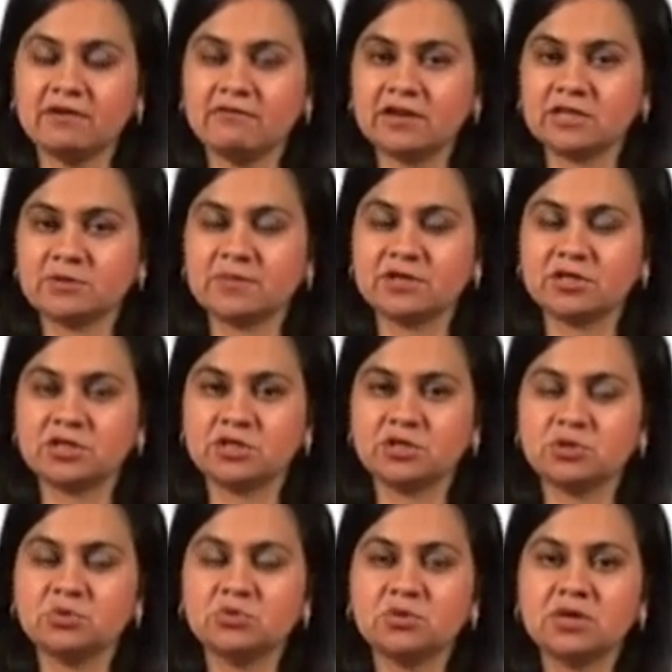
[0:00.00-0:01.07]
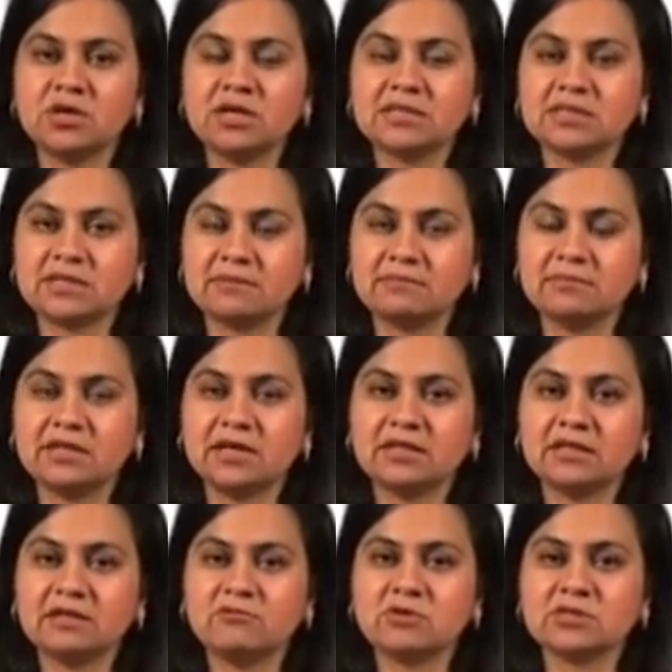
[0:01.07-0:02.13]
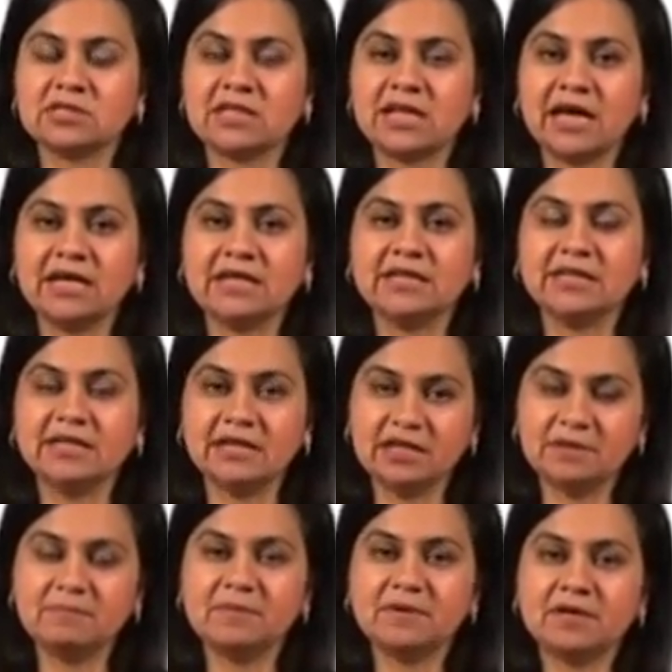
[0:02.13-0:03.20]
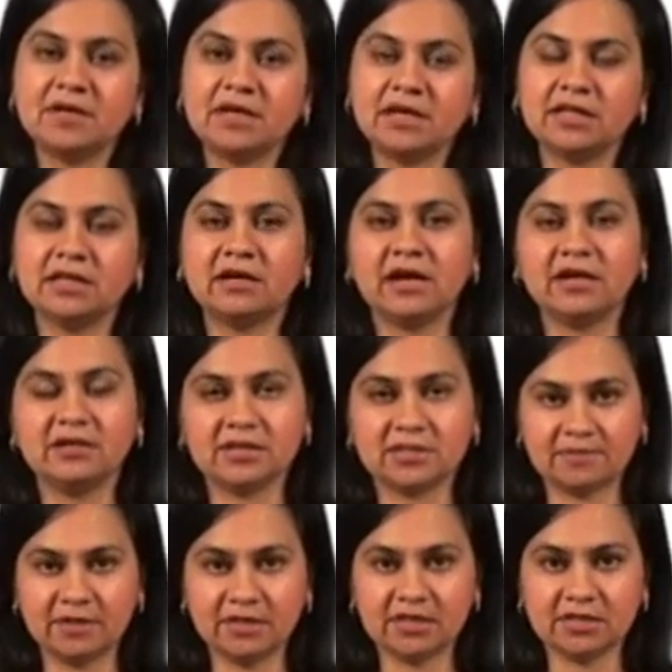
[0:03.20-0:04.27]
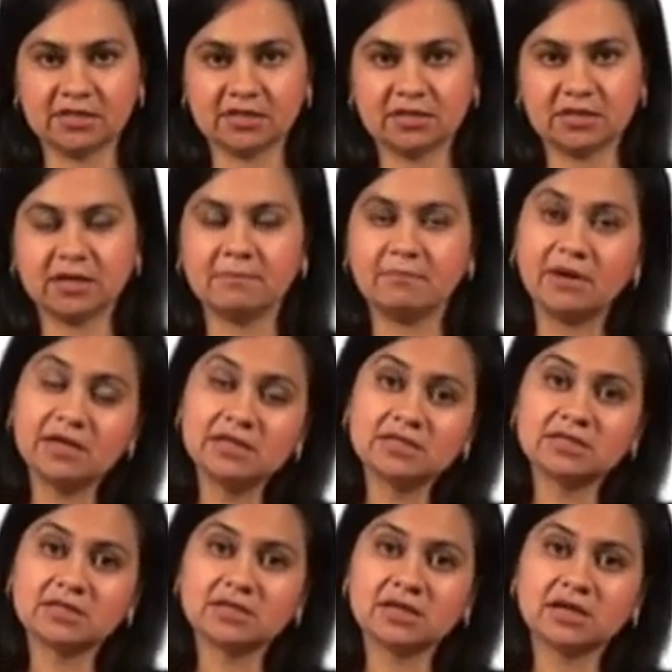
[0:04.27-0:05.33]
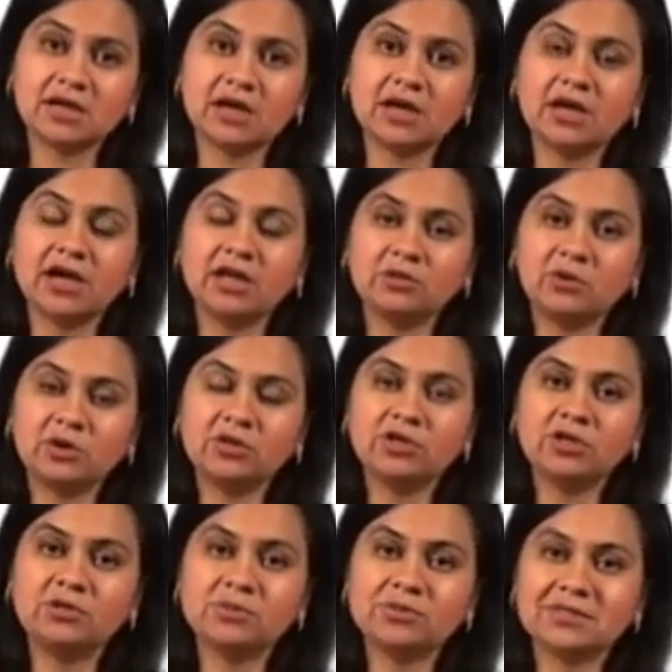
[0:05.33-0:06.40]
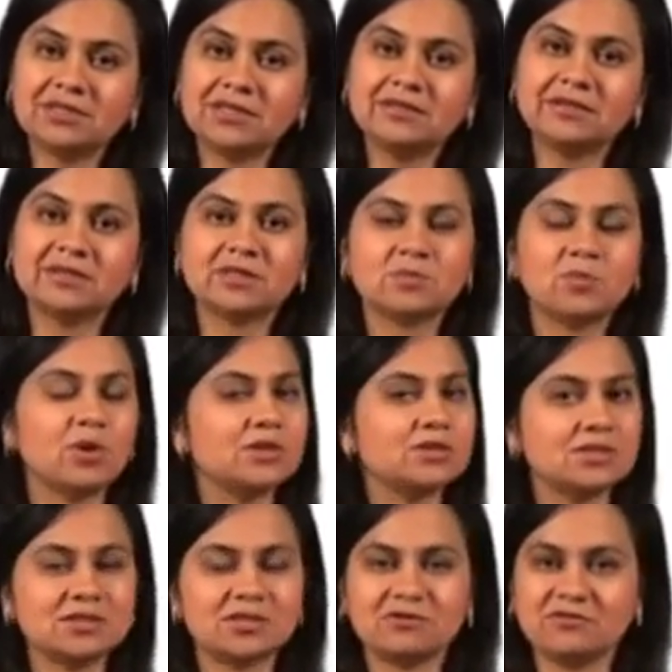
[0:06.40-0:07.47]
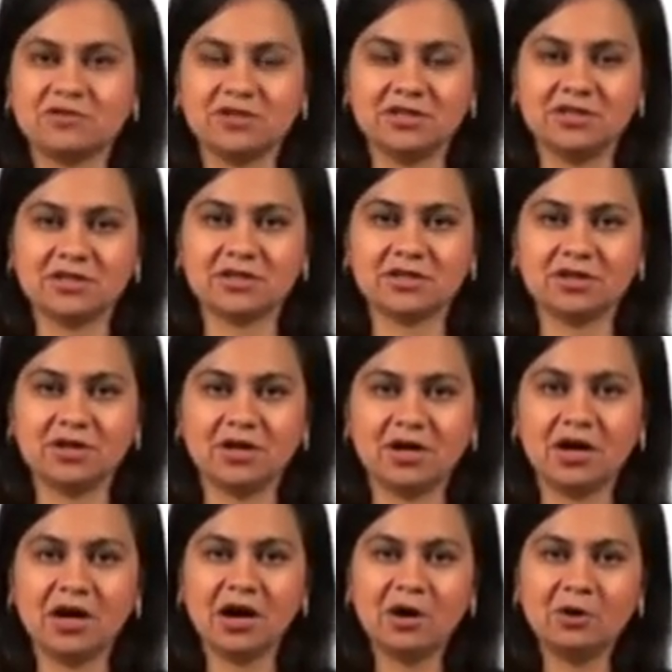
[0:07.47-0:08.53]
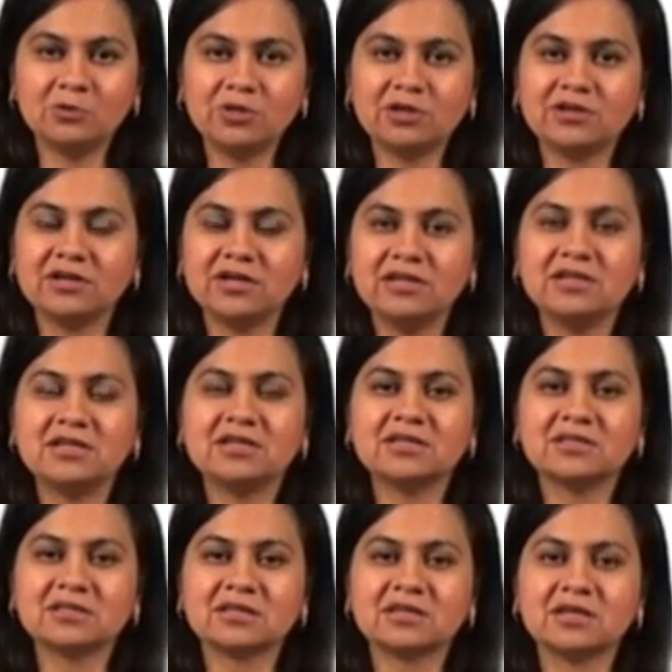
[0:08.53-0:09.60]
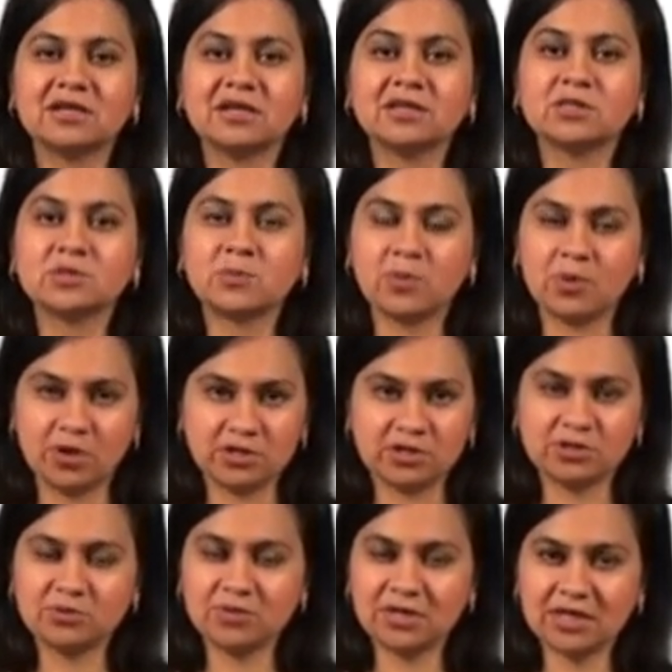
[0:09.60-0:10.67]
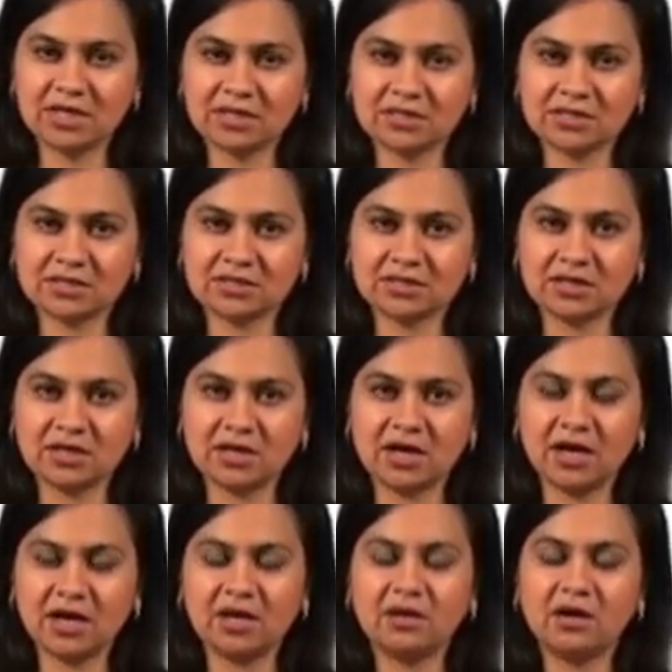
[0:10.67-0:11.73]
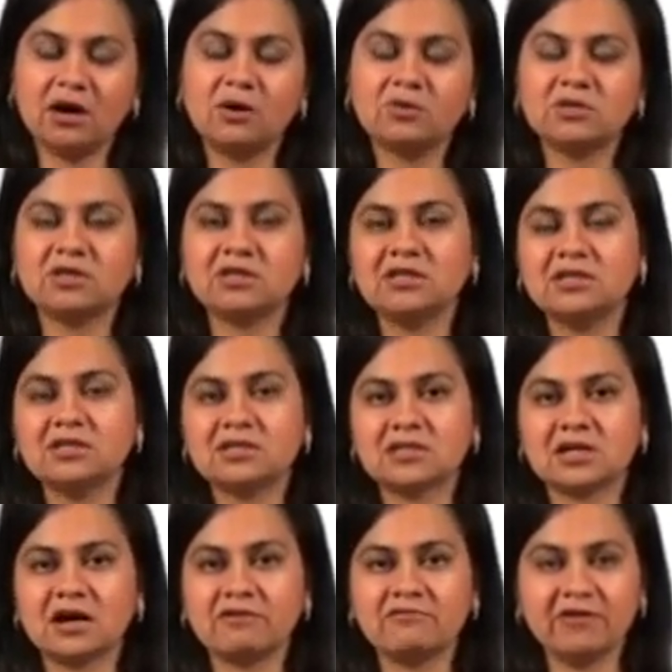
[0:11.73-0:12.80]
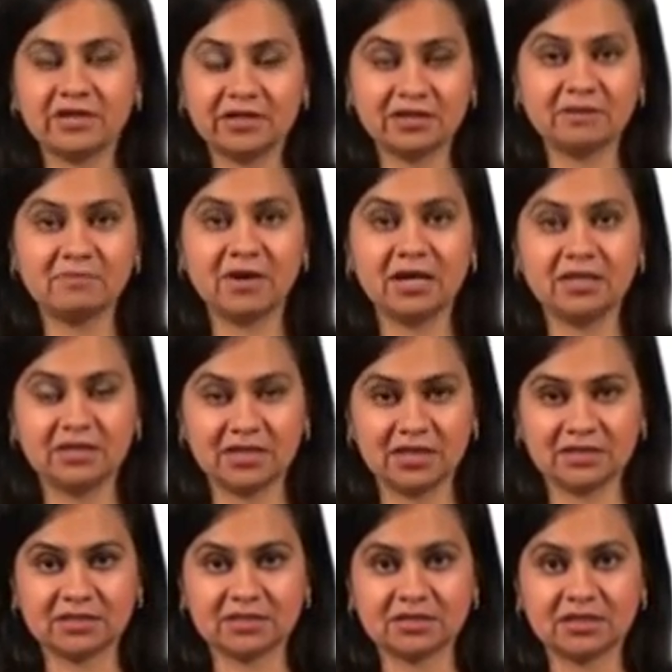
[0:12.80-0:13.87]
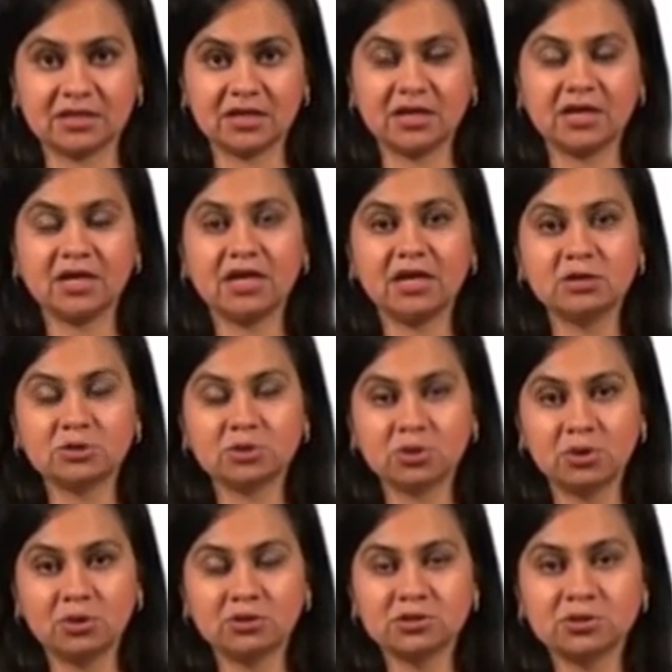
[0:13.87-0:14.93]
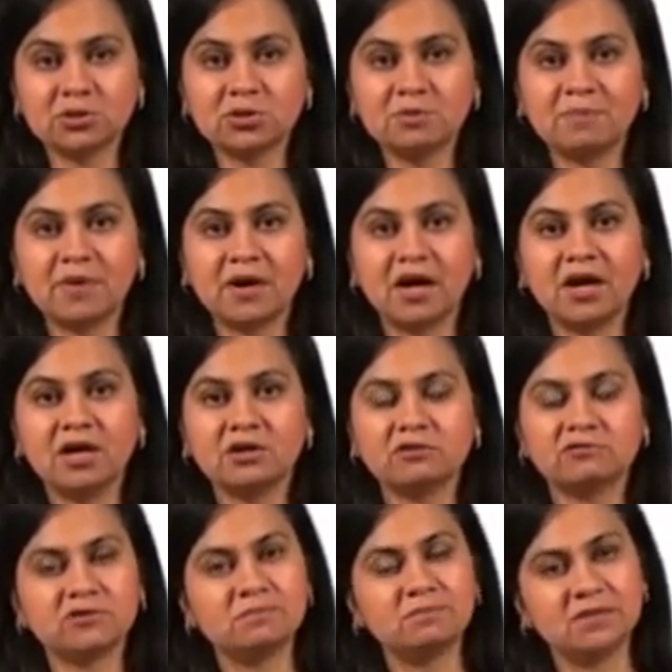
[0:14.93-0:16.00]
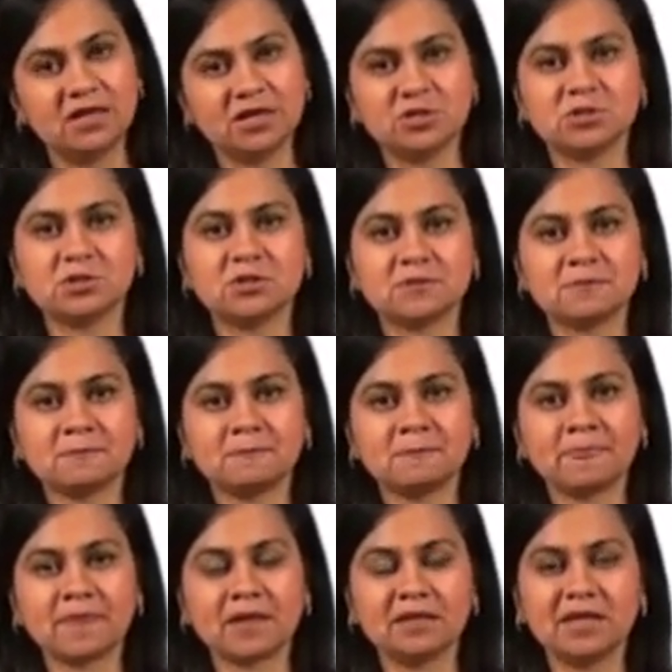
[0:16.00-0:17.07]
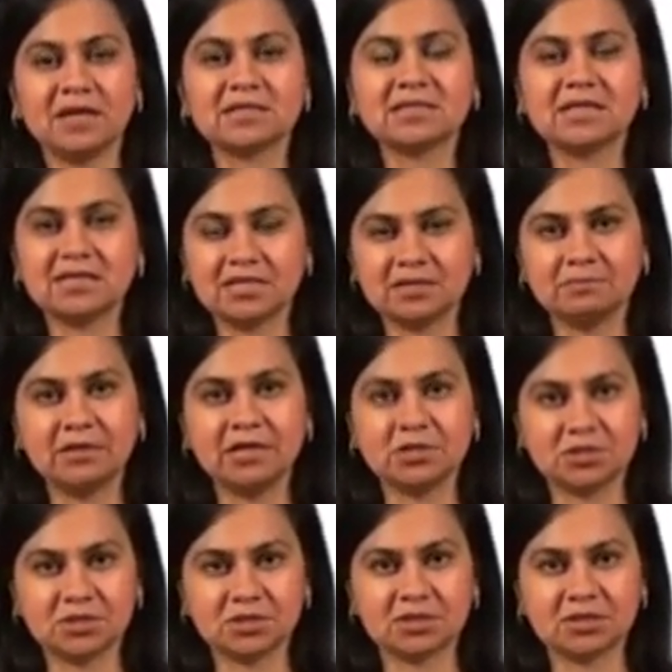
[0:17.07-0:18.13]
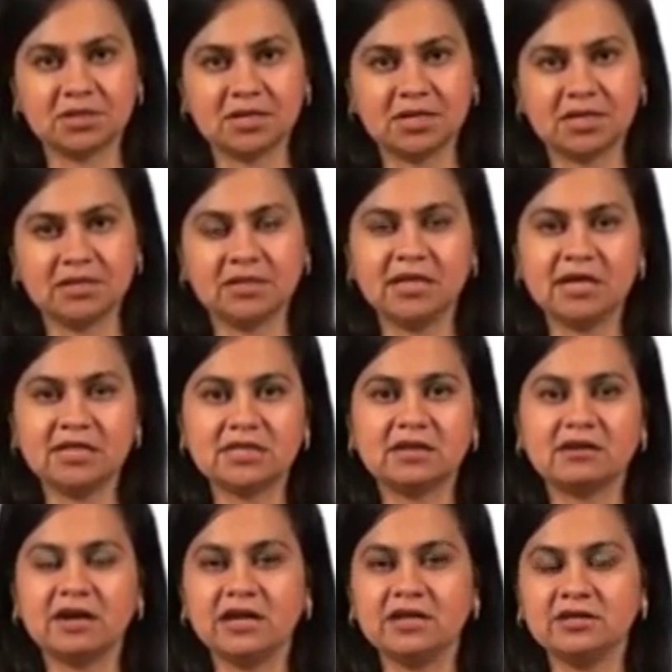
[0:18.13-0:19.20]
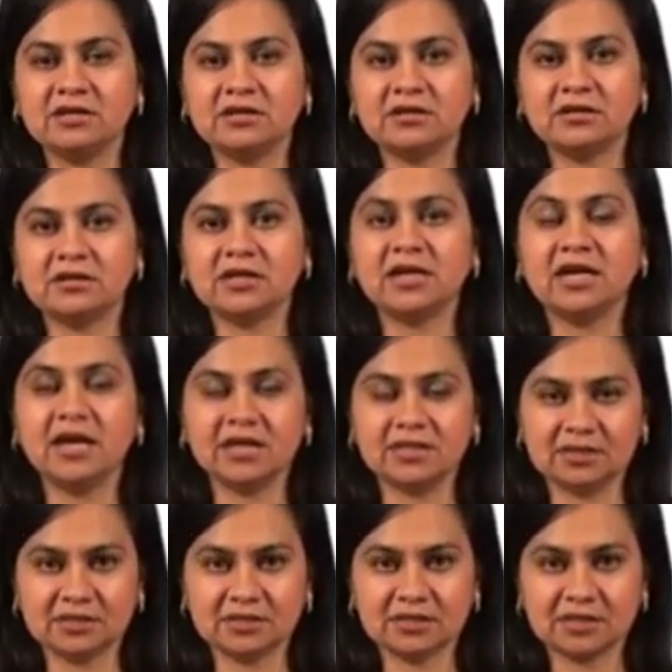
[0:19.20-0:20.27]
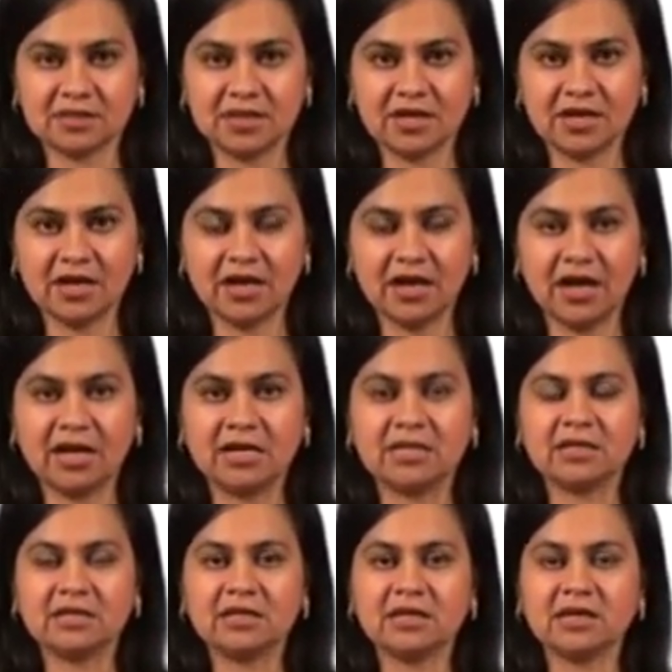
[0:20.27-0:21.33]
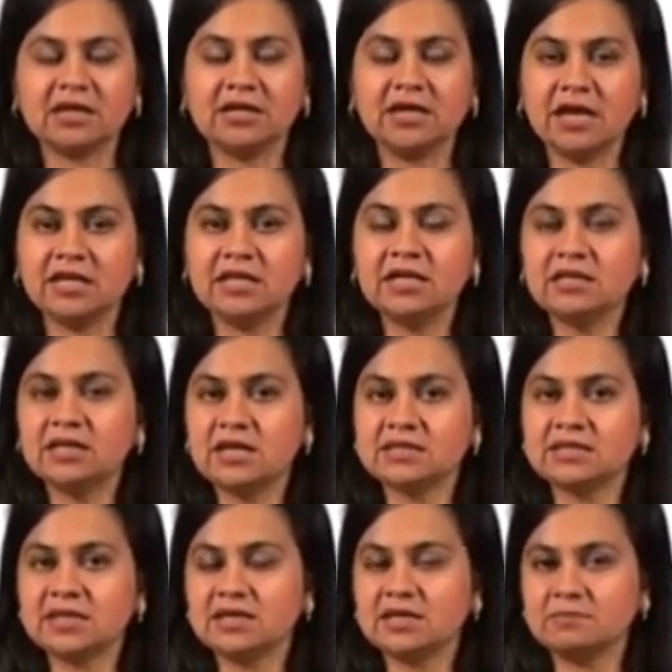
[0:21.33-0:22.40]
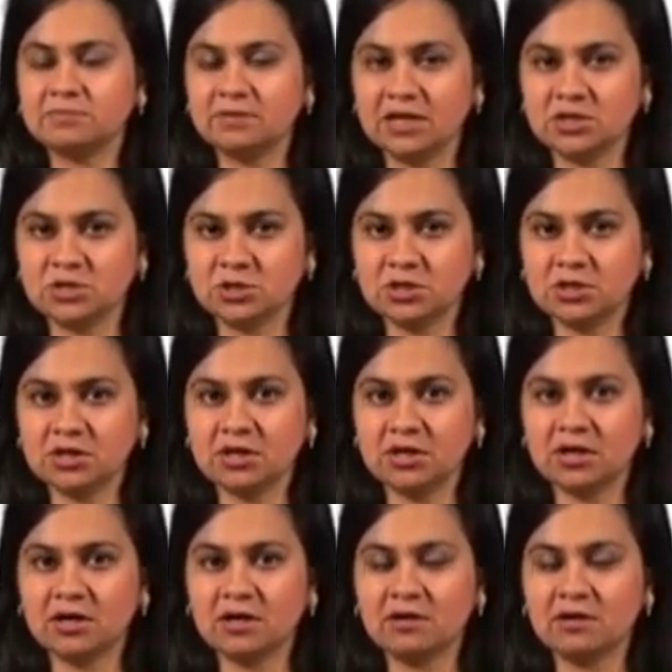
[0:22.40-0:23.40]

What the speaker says: give expression to something that was lying deeper in the writer's mind. But in order to see the responses of the reader, how the readers respond to a text and how the readers are affected by the text is also part of the pleasure, the aesthetic pleasure that a writer gains. And gaining the aesthetic pleasure